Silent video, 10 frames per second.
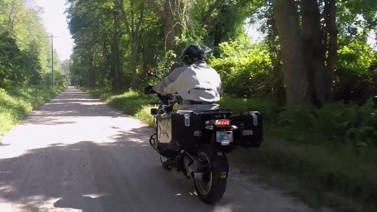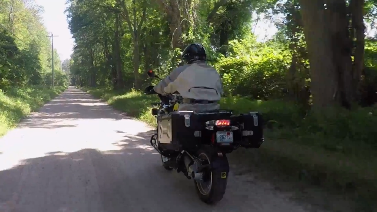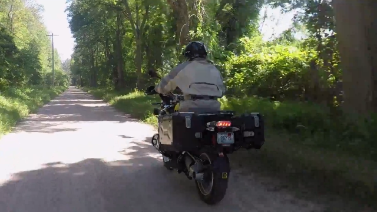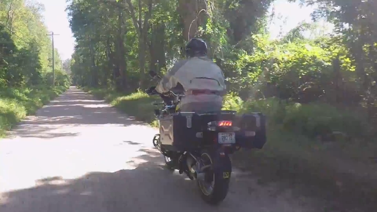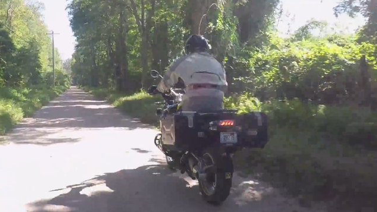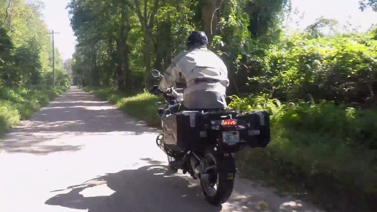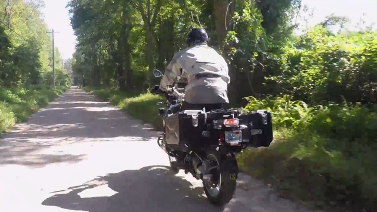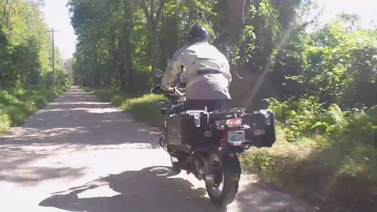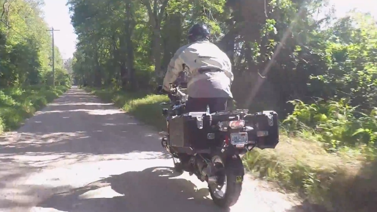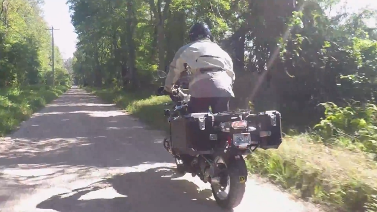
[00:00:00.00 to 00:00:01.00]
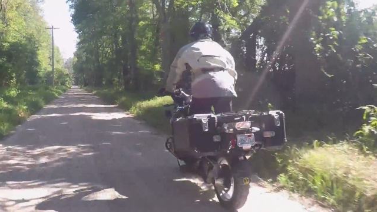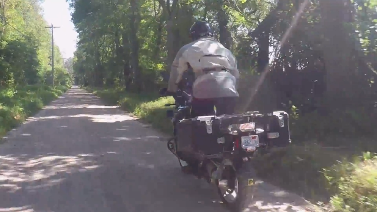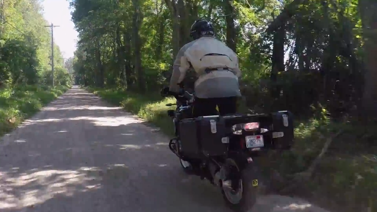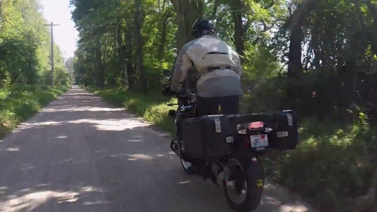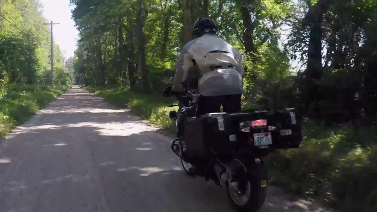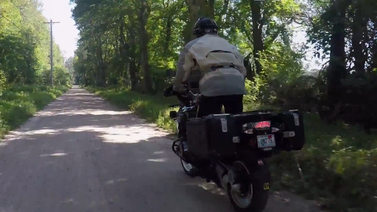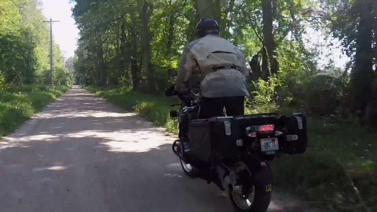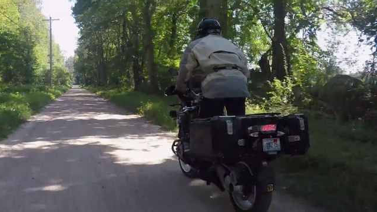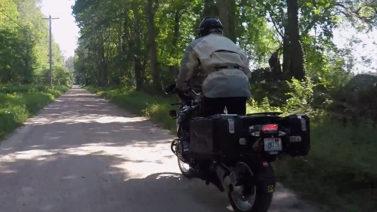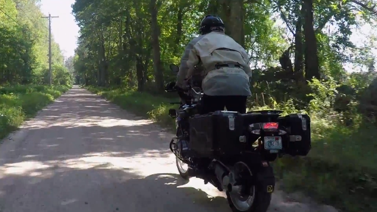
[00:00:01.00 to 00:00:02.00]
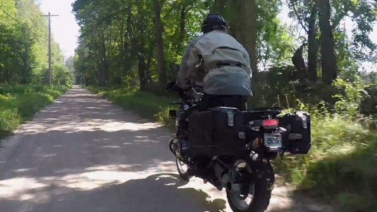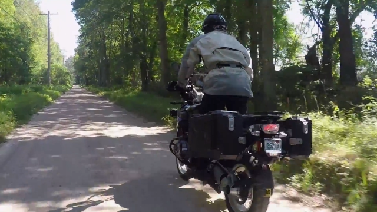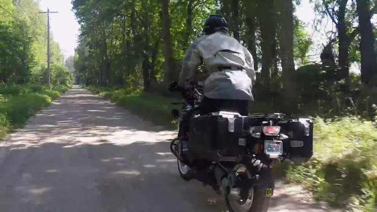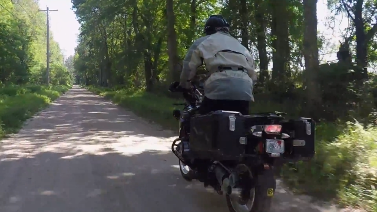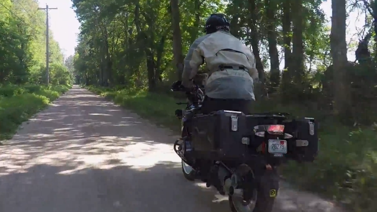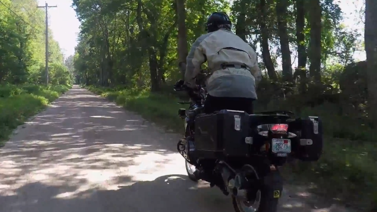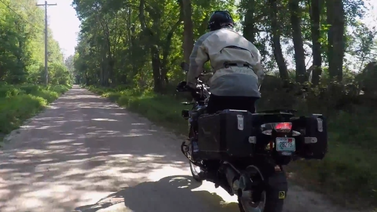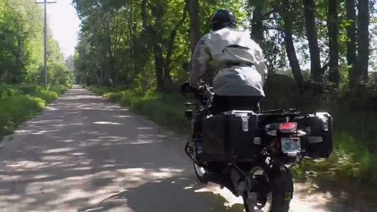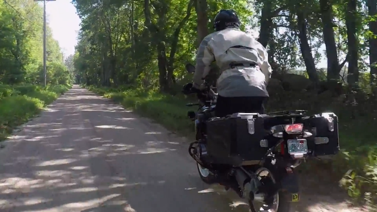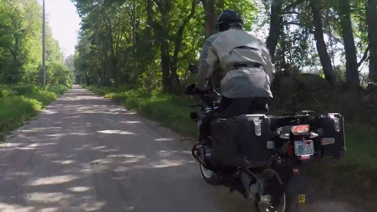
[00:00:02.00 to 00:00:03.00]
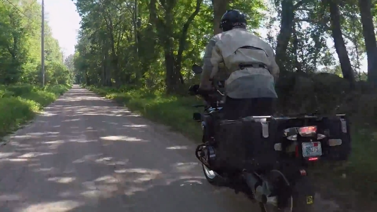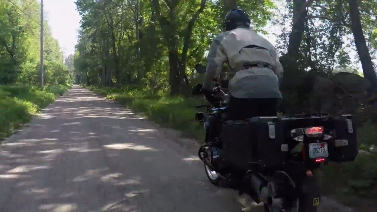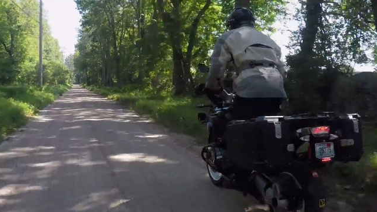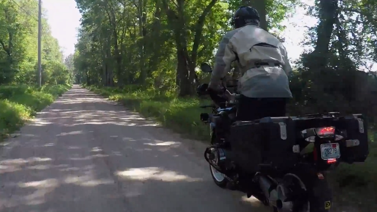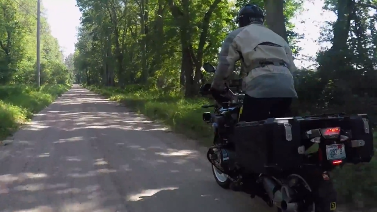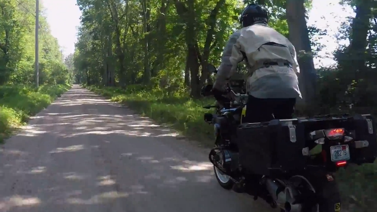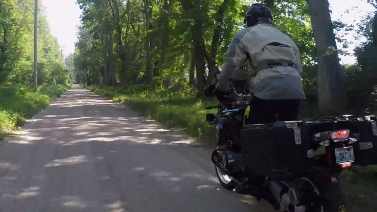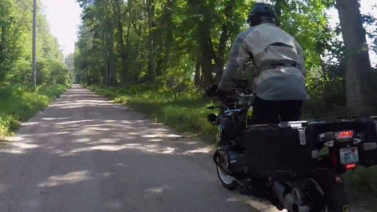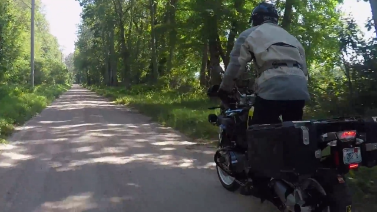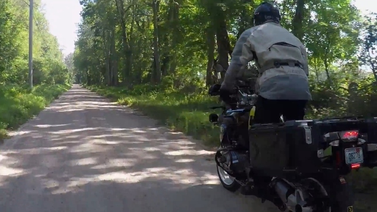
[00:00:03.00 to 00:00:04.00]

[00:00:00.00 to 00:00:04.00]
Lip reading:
(no speaker visible)